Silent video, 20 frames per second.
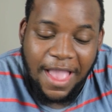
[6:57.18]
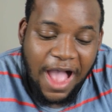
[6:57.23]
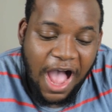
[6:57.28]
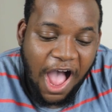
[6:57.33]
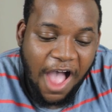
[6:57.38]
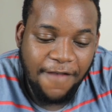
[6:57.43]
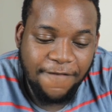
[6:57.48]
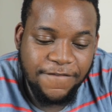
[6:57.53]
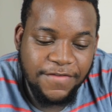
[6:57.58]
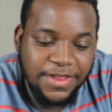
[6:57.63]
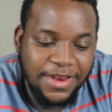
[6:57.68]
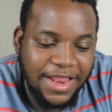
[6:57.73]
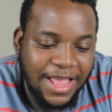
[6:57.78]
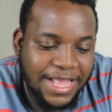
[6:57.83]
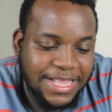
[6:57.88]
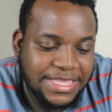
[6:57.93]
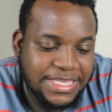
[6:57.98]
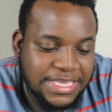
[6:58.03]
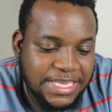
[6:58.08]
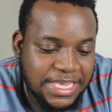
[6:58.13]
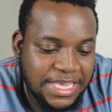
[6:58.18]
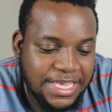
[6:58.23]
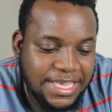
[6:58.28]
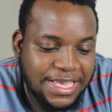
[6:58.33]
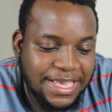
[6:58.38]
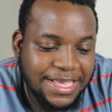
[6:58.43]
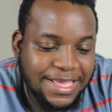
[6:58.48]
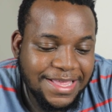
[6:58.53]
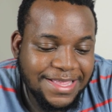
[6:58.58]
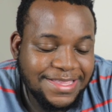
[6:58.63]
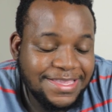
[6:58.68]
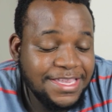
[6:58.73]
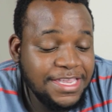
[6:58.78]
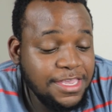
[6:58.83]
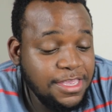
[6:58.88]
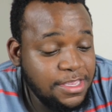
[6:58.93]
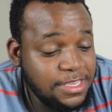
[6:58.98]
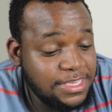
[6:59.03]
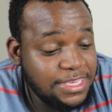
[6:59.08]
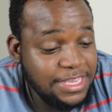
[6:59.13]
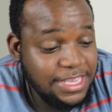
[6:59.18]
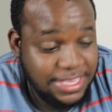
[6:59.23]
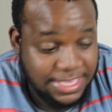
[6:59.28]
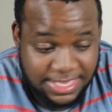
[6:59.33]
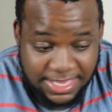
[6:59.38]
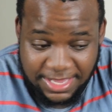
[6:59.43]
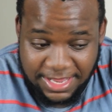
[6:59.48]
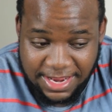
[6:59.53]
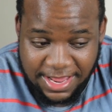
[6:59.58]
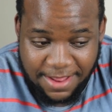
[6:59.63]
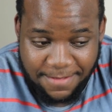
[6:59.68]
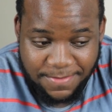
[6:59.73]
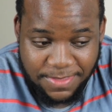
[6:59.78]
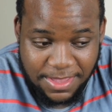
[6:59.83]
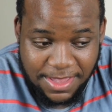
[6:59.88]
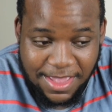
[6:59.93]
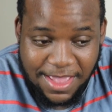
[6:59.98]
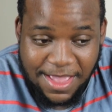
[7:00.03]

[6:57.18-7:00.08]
I feel like T kill it,